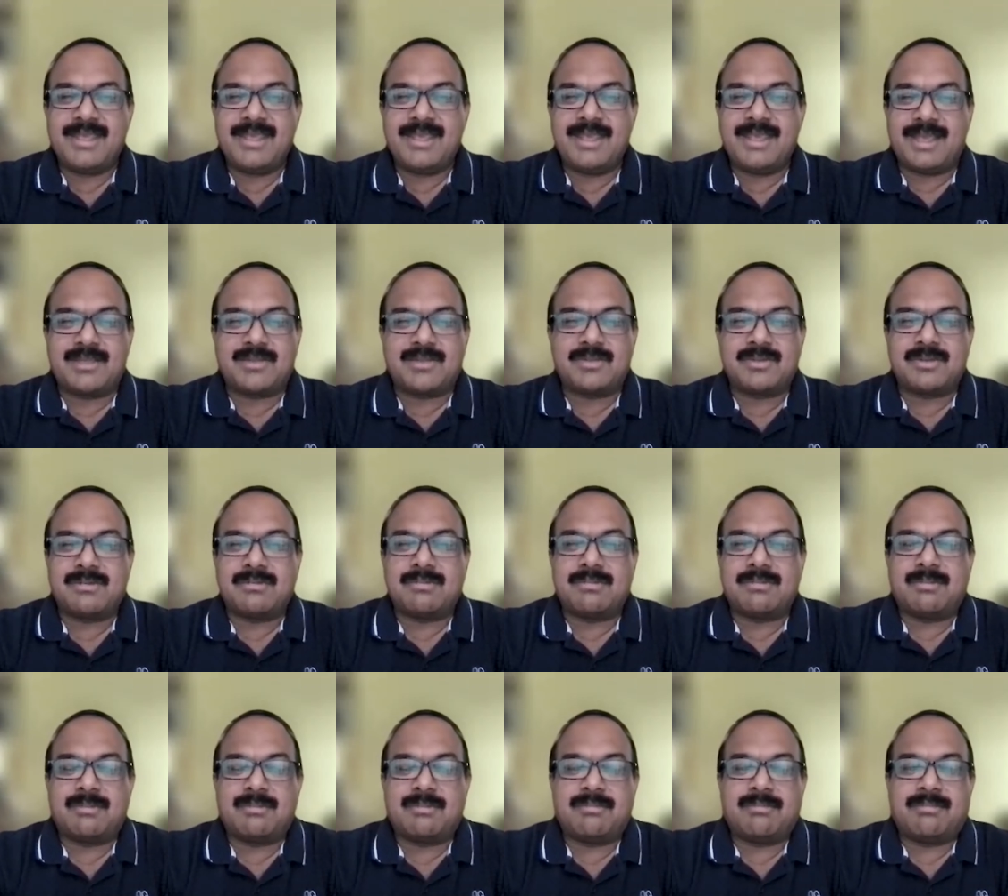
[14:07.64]
yeah,
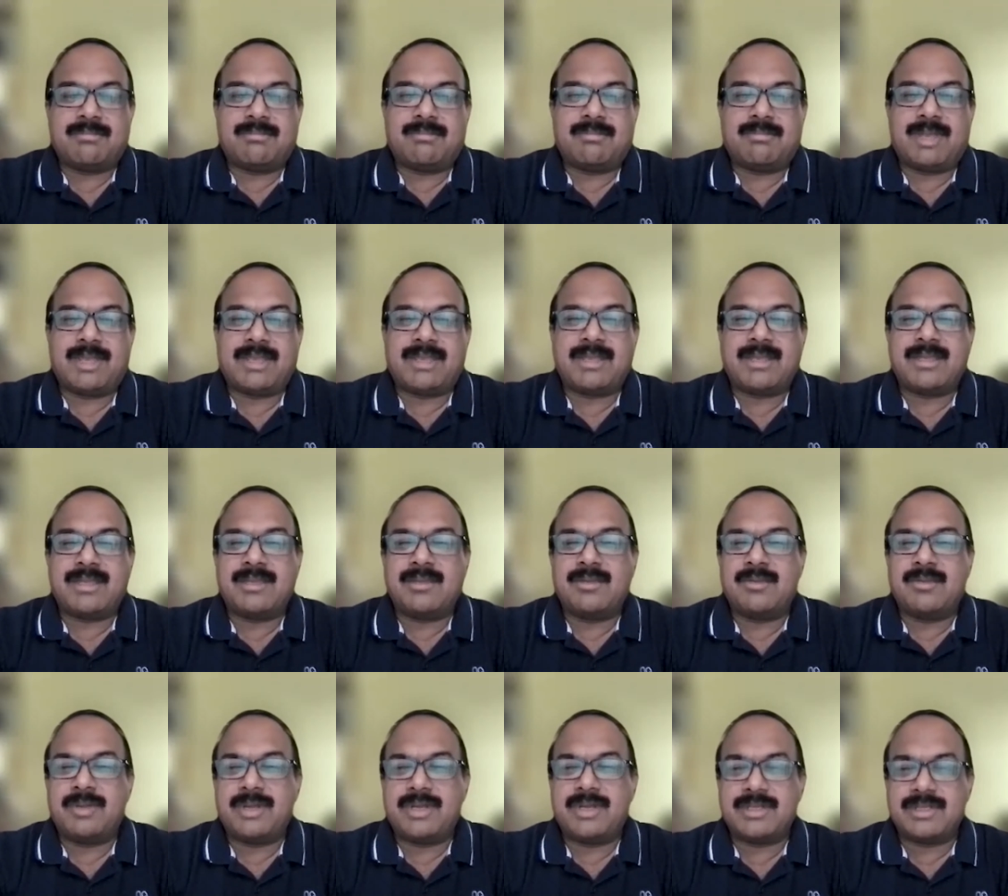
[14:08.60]
so I can
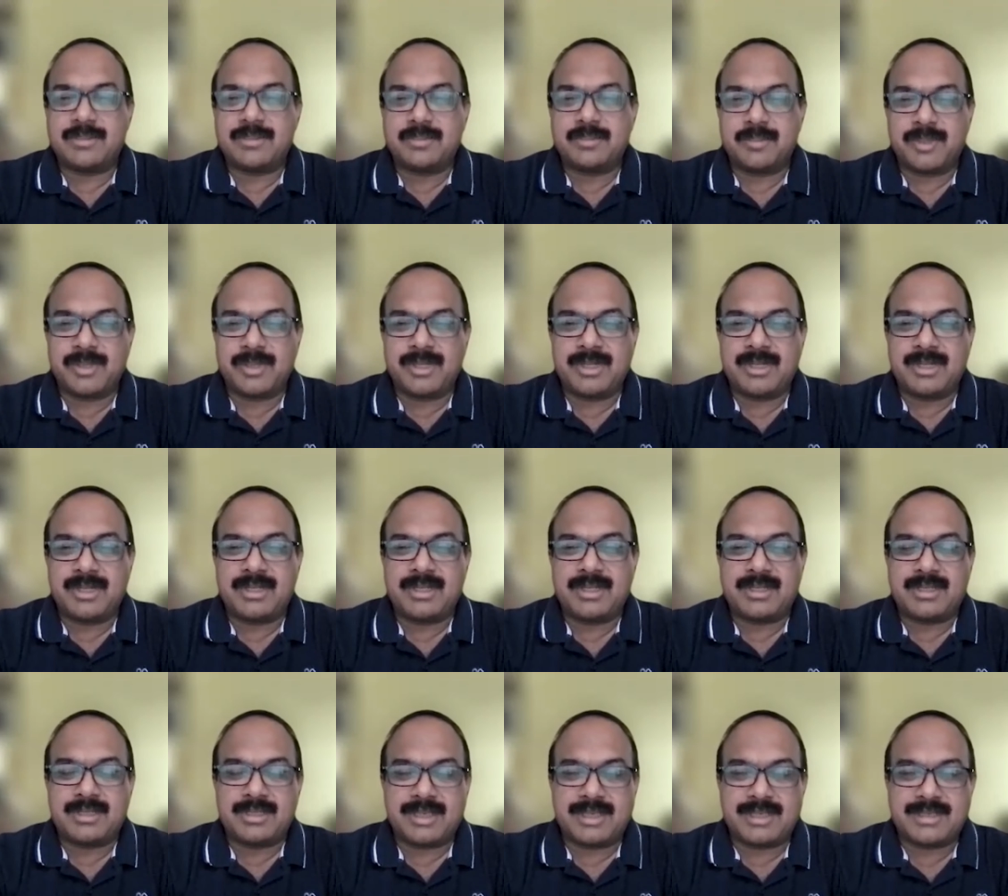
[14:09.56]
give a very simple
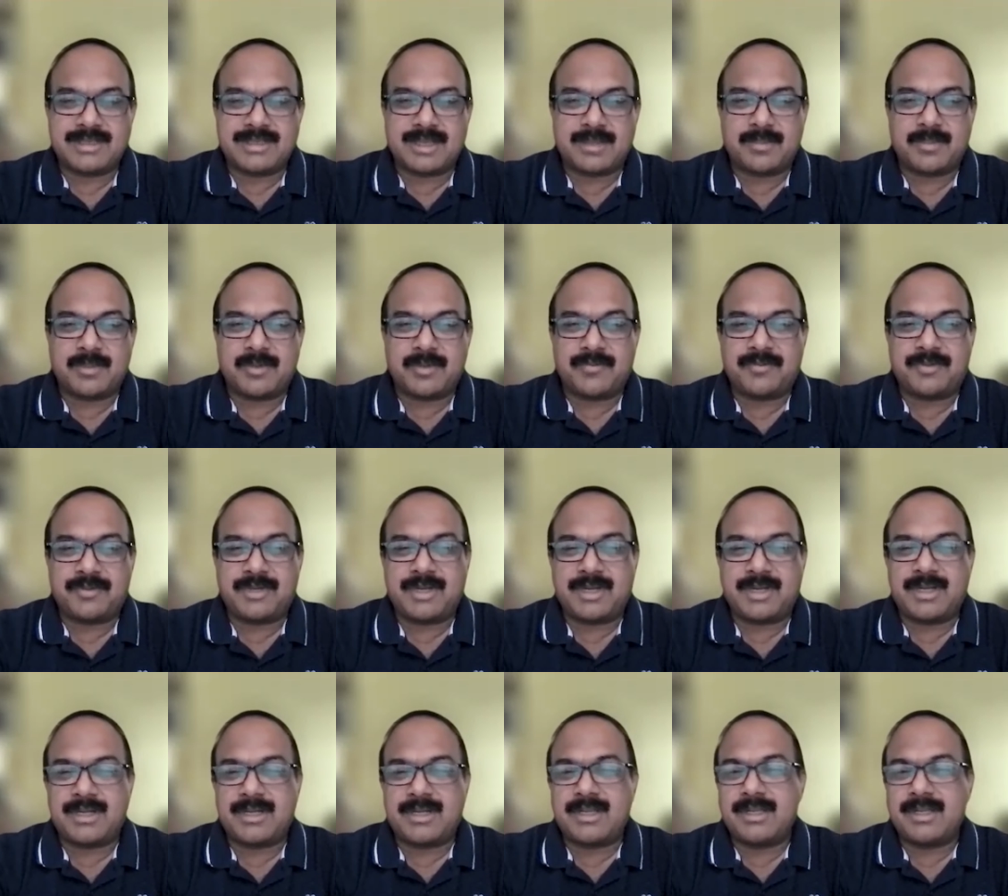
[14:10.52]
uh, example for
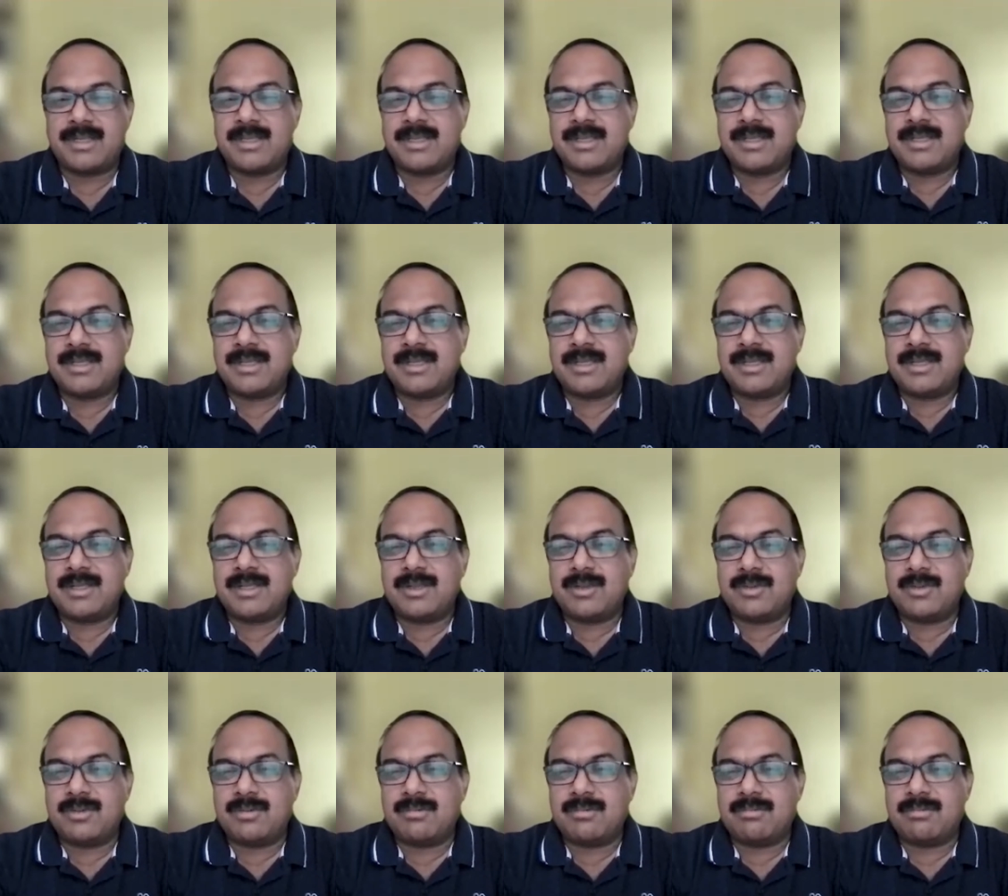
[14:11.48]
that.
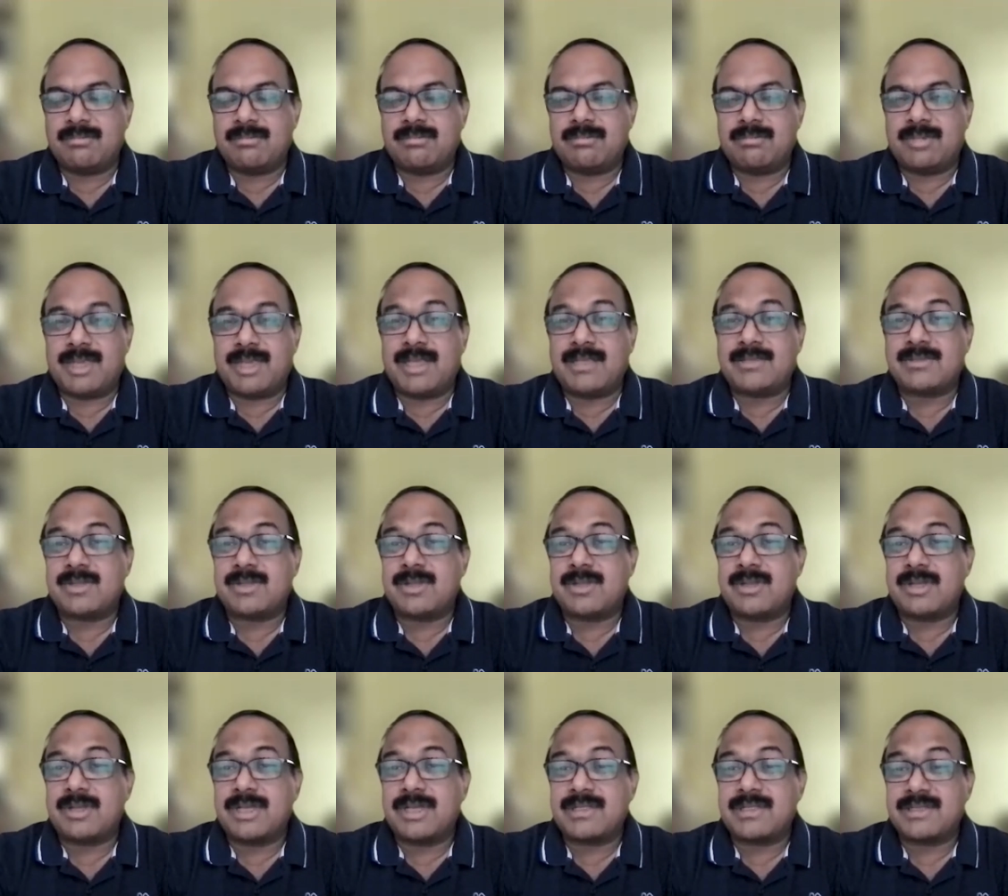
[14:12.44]
Now, as
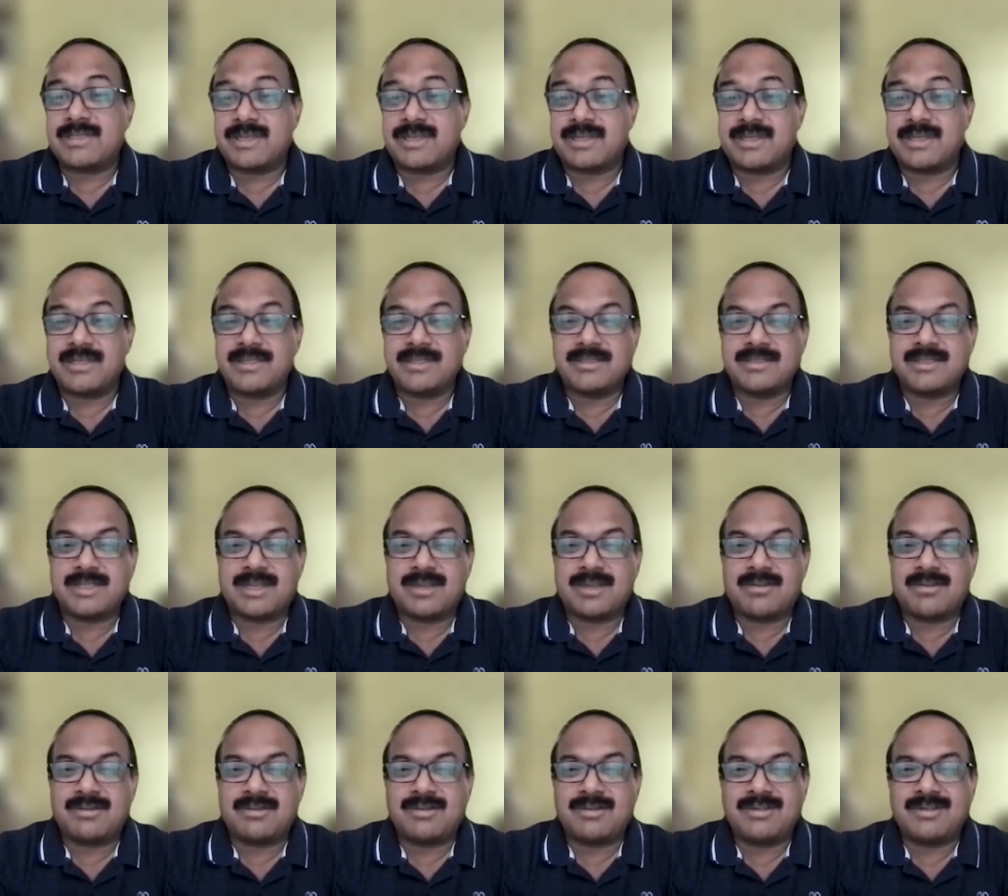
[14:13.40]
long as sickness is
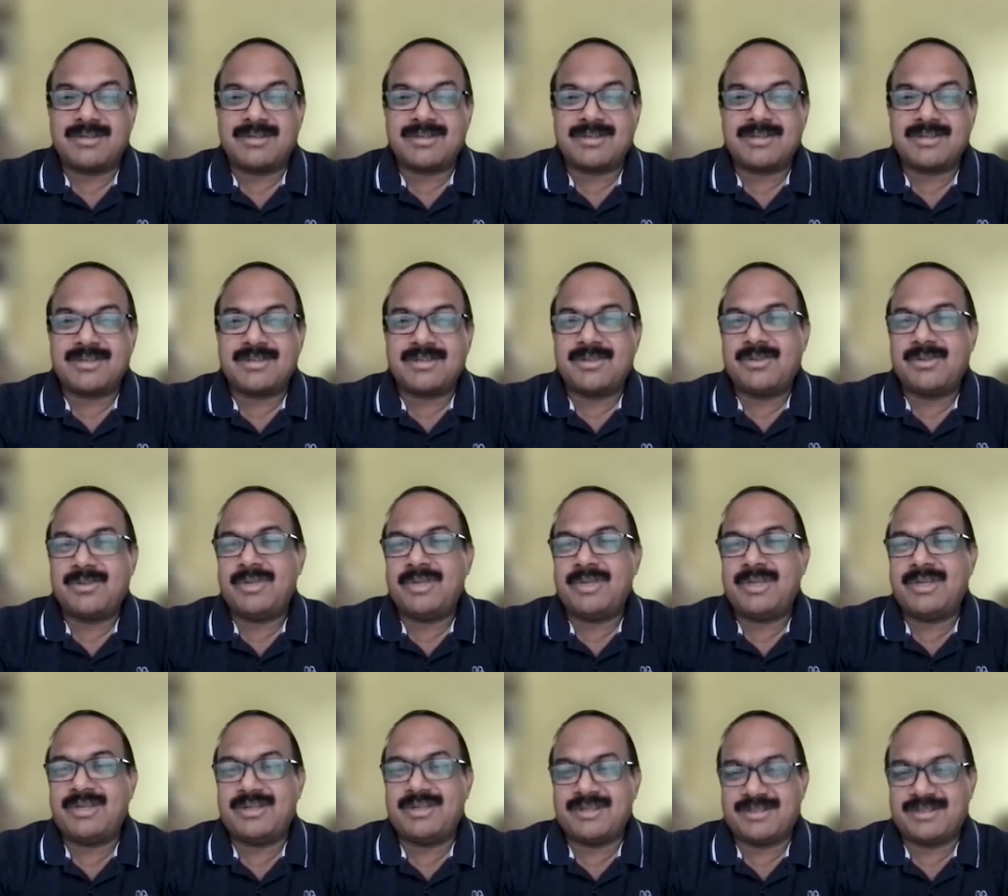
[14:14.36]
around, you
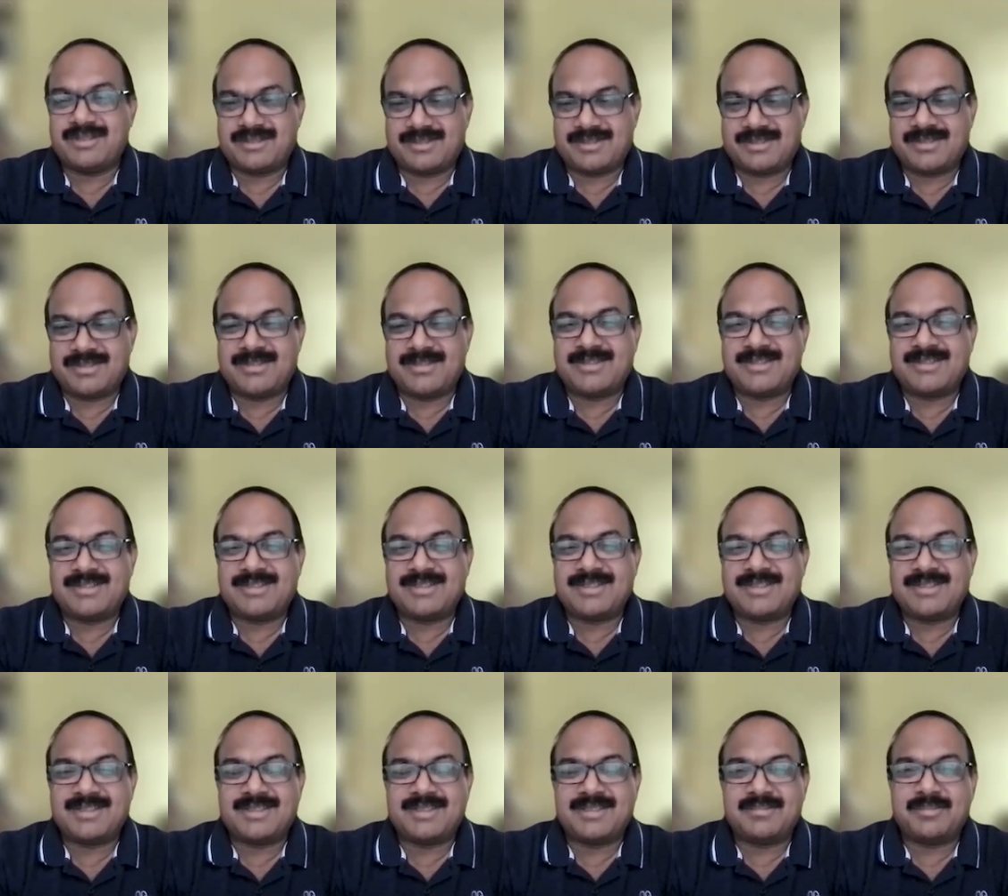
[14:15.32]
need
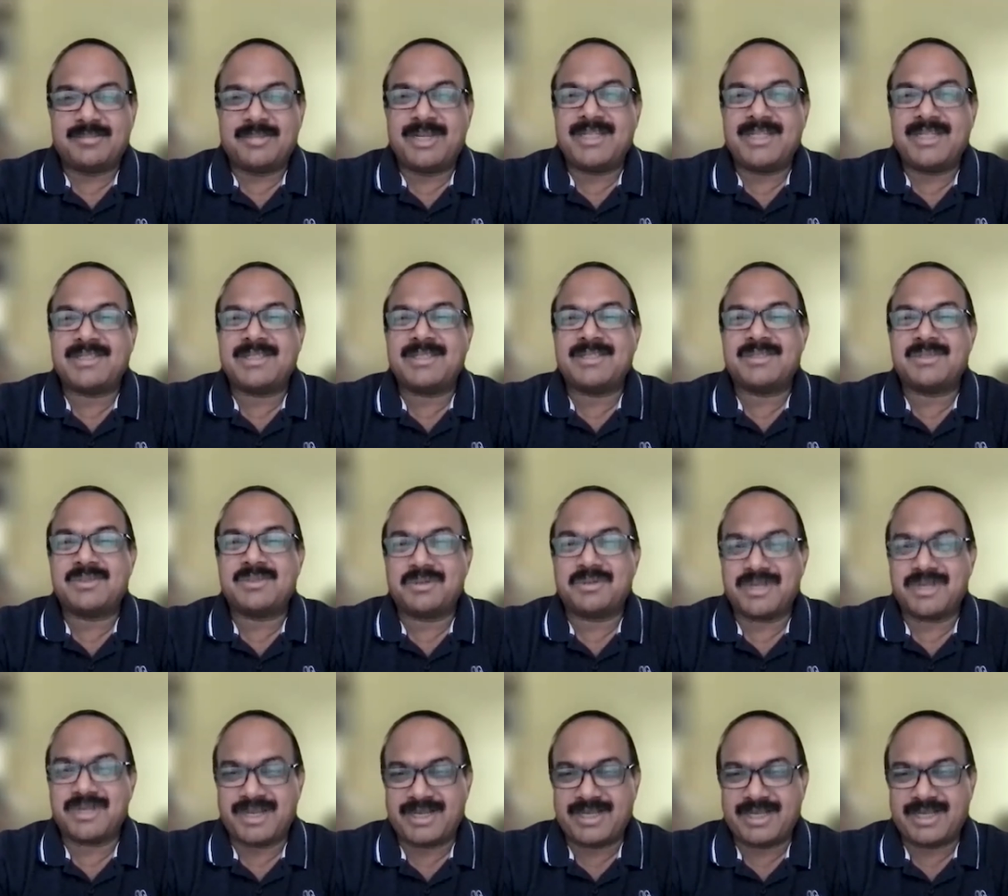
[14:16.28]
medicines yeah. to
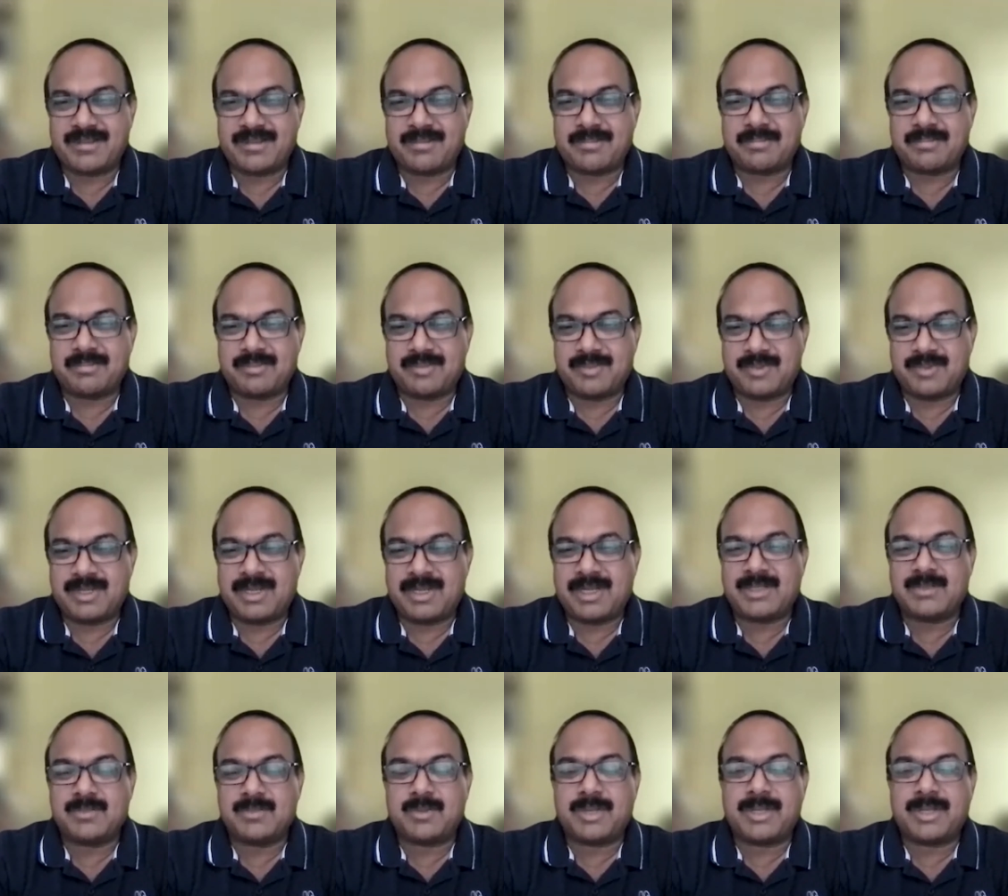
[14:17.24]
treat them. True. That
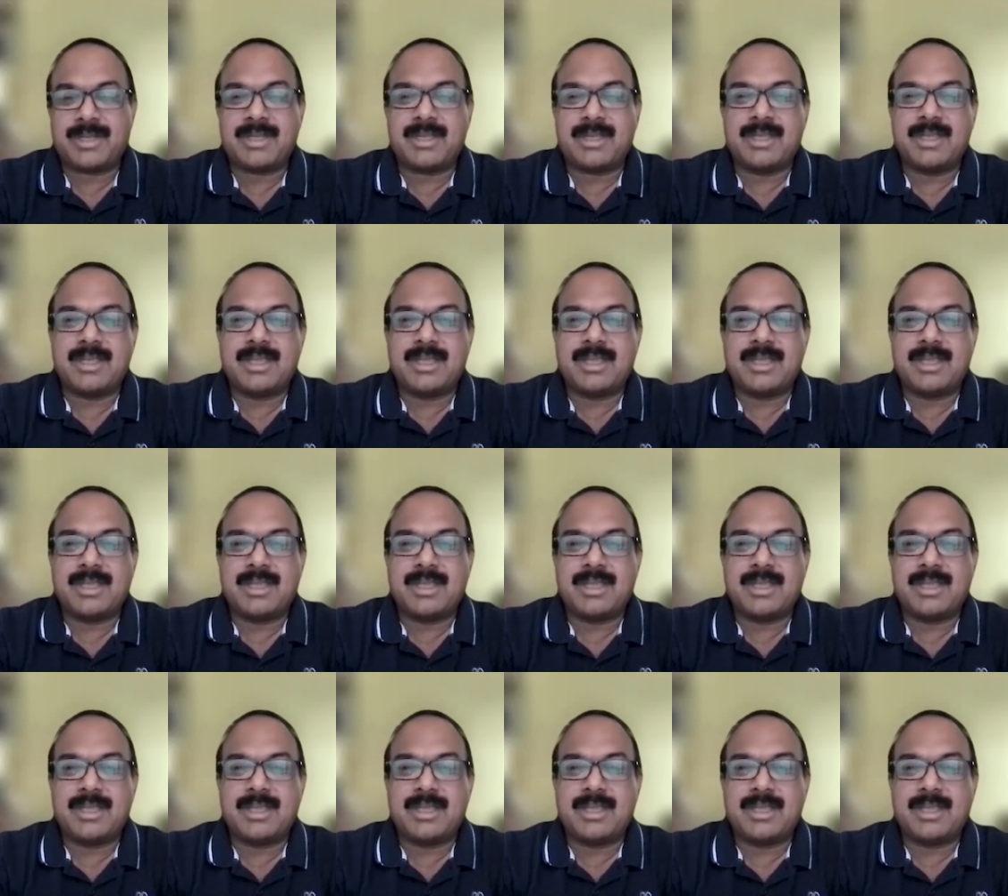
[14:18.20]
is one.